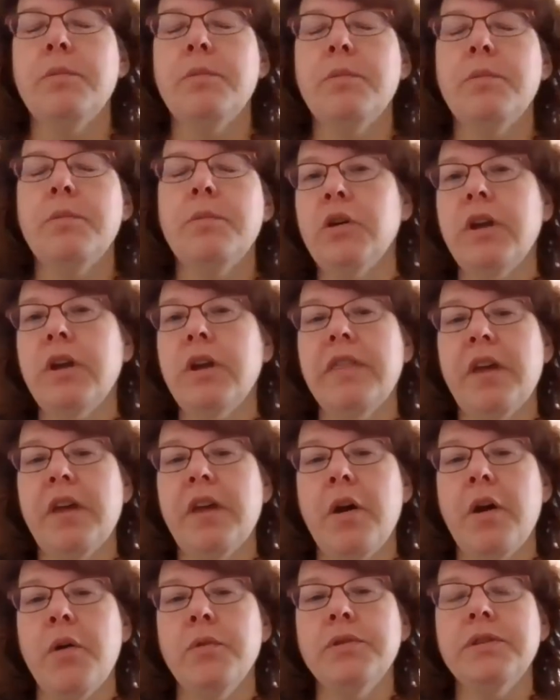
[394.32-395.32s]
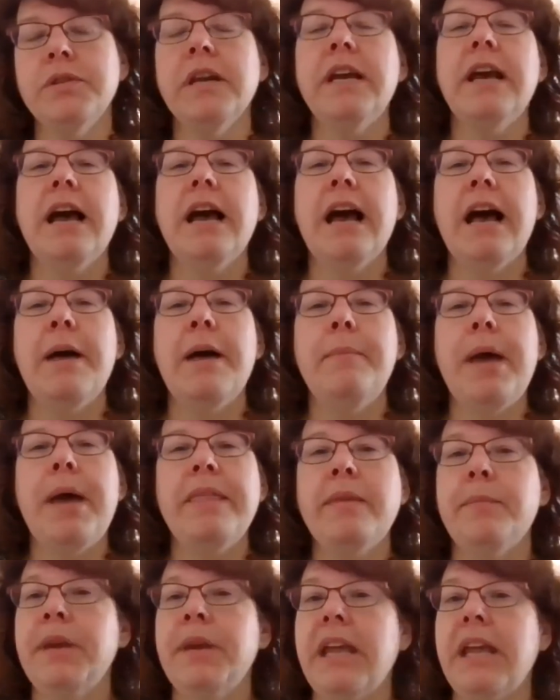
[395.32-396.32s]
to look at those at the
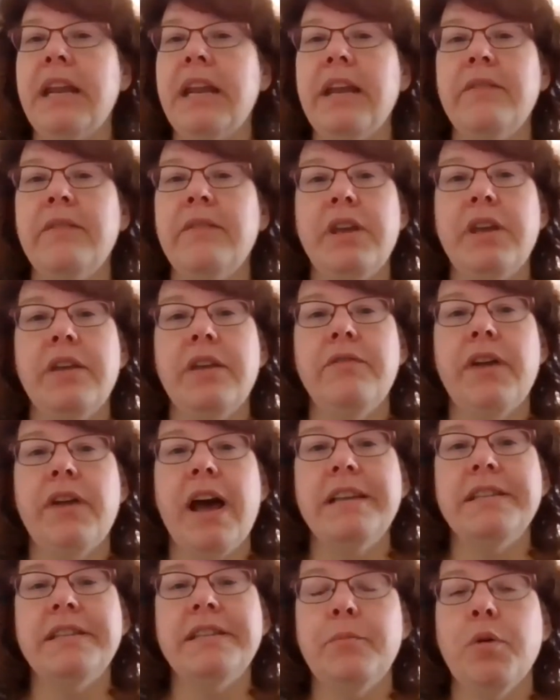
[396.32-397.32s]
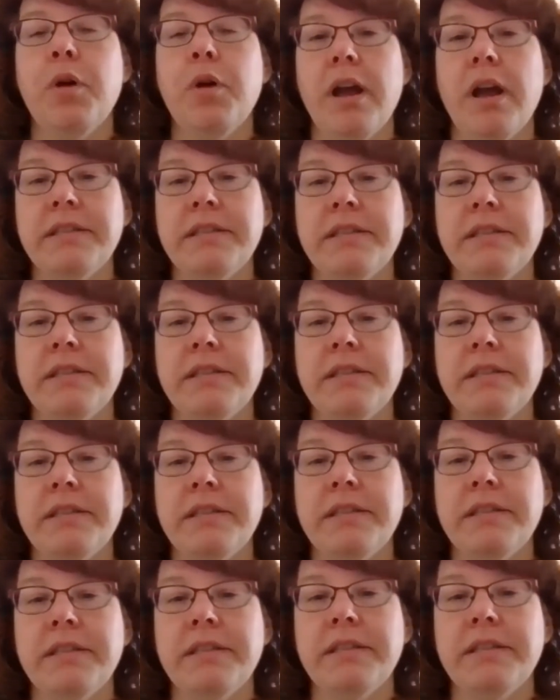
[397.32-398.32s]
beginning of the advising process.
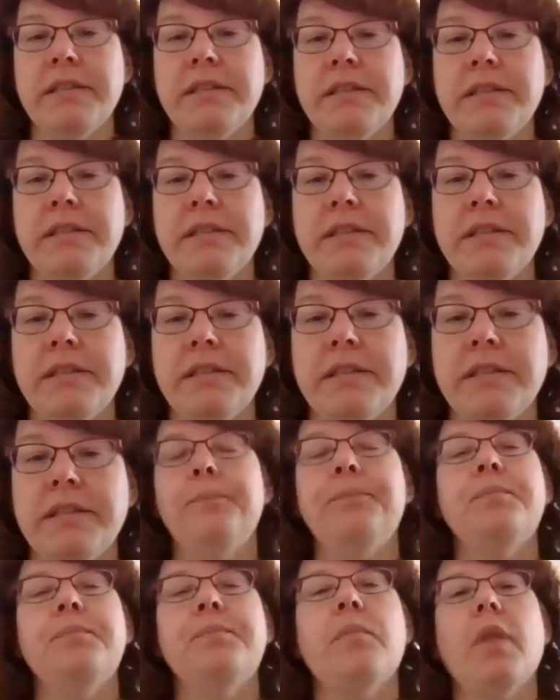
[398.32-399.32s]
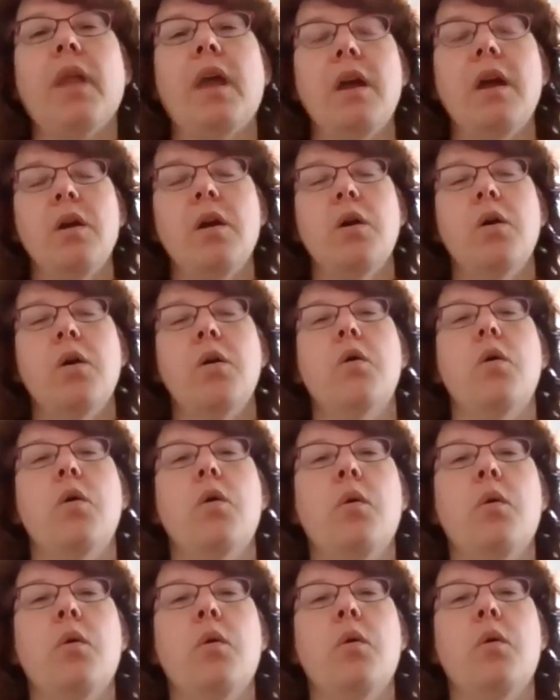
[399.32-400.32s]
So
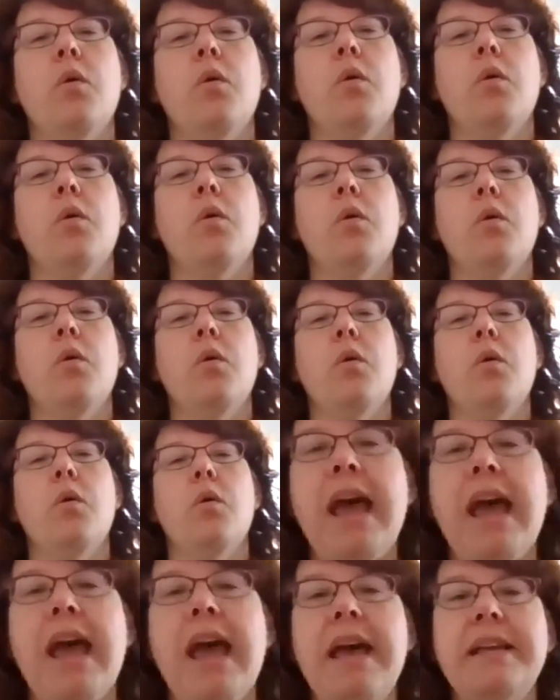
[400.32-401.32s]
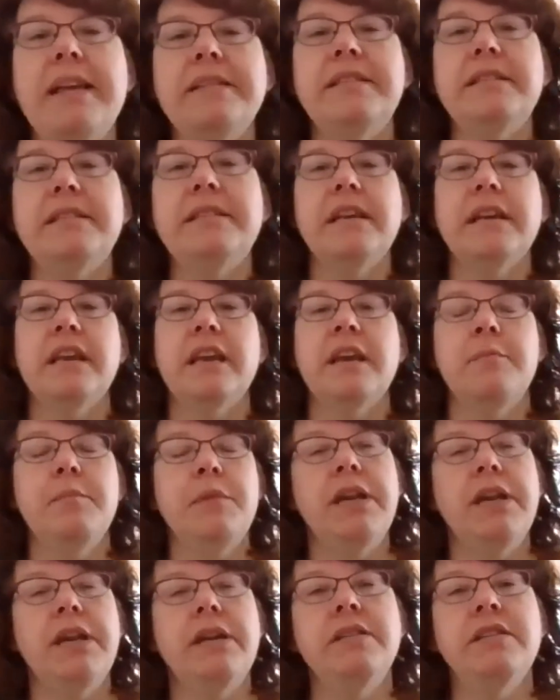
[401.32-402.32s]
once a student has
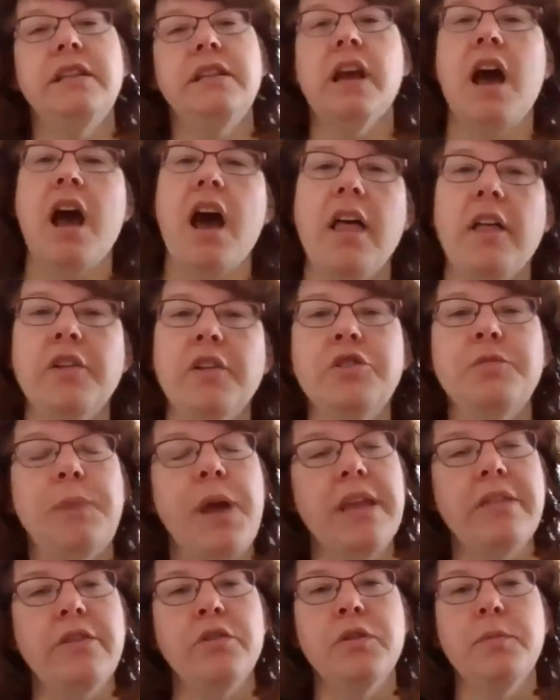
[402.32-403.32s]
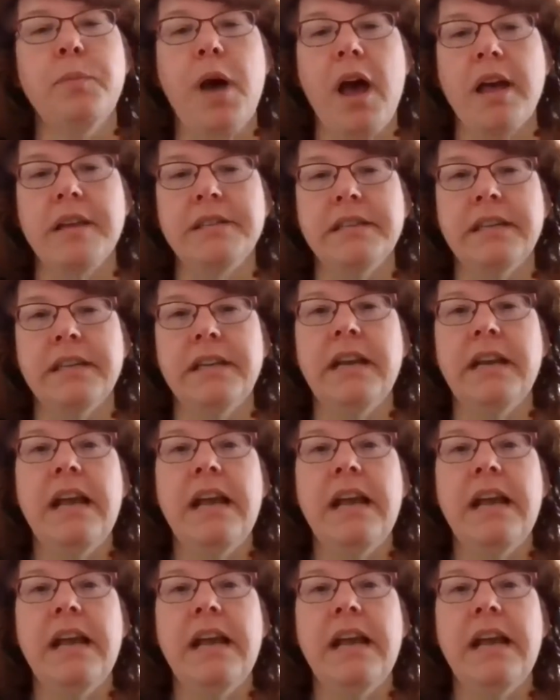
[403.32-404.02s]
committed to the college, paid their deposit,